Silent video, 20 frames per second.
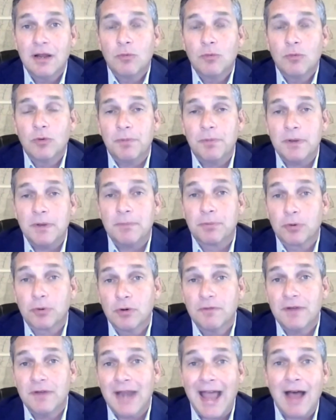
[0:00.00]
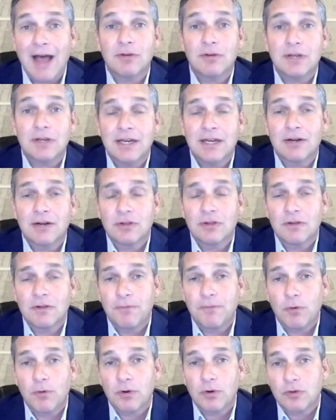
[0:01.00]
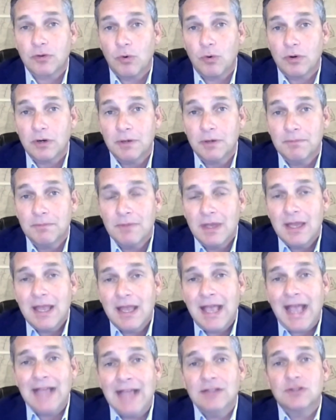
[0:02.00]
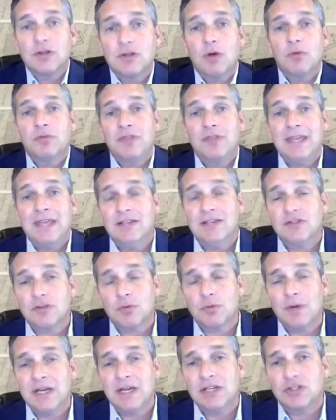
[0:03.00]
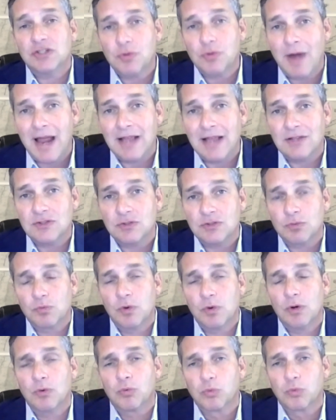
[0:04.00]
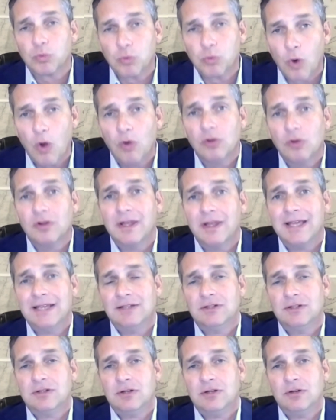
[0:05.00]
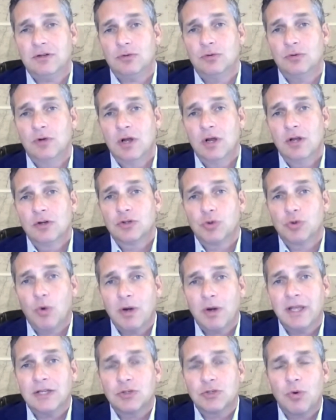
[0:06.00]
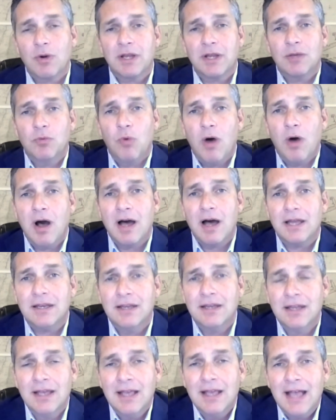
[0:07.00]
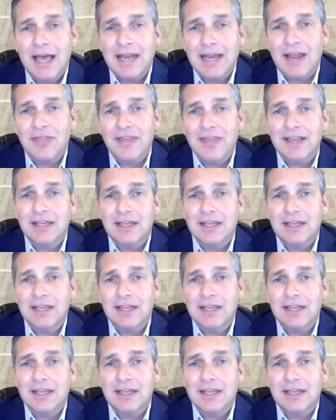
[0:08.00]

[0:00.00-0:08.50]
will be proven out here in the fourth quarter. And so these three trends will roll into 2021. And I think